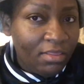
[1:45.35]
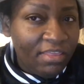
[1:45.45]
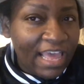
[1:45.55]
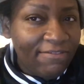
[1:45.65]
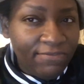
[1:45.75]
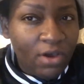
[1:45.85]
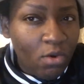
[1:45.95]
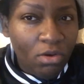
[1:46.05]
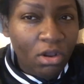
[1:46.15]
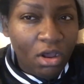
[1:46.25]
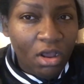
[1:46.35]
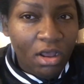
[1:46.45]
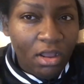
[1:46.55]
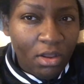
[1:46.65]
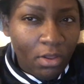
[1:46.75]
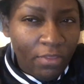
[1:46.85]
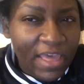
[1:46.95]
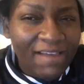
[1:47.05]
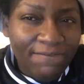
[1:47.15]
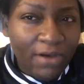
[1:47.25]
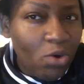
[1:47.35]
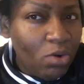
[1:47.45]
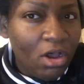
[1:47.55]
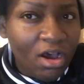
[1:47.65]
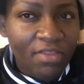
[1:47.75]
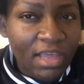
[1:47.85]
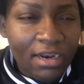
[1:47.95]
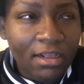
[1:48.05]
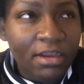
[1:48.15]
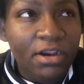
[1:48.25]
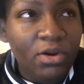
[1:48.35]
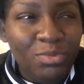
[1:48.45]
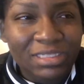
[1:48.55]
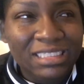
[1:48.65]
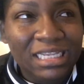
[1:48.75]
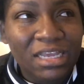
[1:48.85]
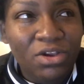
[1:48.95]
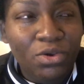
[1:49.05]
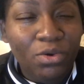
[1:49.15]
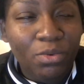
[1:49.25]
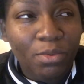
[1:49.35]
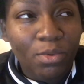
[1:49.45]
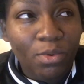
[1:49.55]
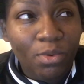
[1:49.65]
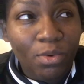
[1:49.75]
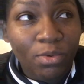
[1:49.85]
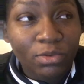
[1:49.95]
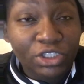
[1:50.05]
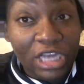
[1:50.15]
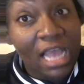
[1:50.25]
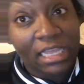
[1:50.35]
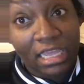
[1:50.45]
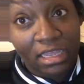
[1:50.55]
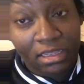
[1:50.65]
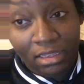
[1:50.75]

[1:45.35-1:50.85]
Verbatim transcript: That phone call, that phone call that occurred was shocking.